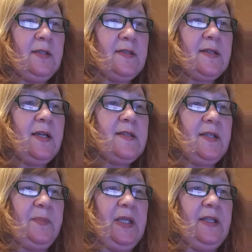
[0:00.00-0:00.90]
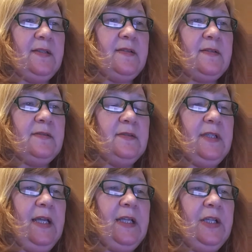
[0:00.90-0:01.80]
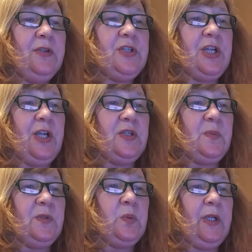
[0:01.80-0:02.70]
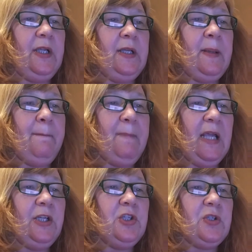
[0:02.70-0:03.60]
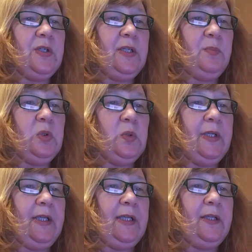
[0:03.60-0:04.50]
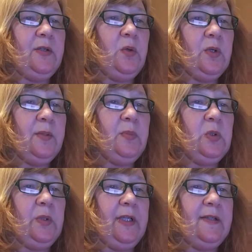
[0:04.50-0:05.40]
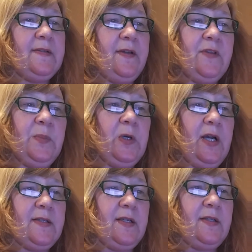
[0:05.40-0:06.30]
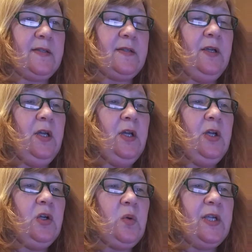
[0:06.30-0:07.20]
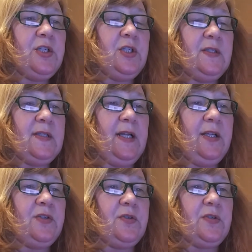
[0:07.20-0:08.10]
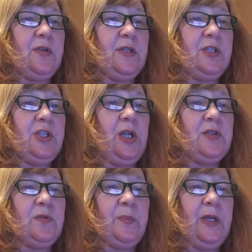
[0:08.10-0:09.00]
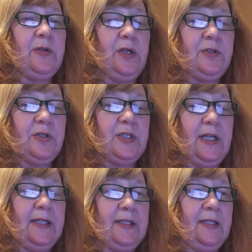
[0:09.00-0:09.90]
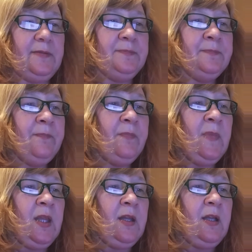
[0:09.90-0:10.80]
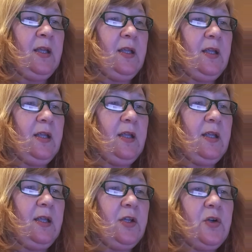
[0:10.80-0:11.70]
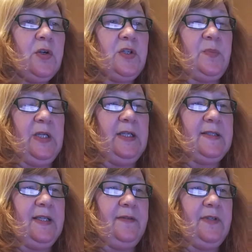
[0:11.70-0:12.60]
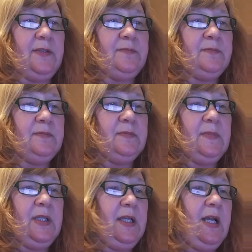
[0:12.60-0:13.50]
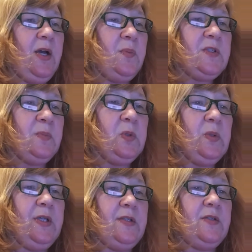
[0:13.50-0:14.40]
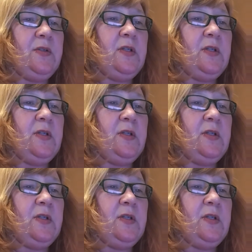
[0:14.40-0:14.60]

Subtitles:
Discussing means an interchange between manager and employee or employees of the process. Questions and answers are exchanged for better understanding. Encouragement is given. It helps employees to